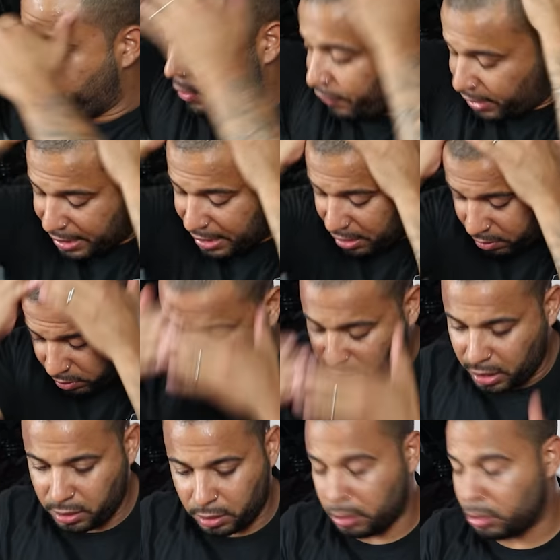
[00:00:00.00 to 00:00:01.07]
mean right now. It's
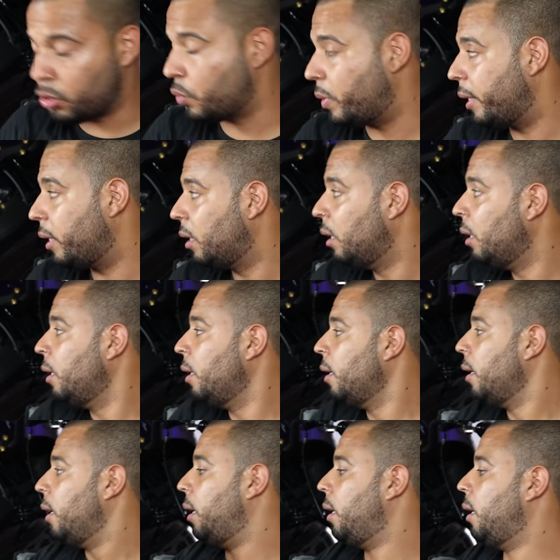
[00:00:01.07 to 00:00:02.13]
a little sweaty. So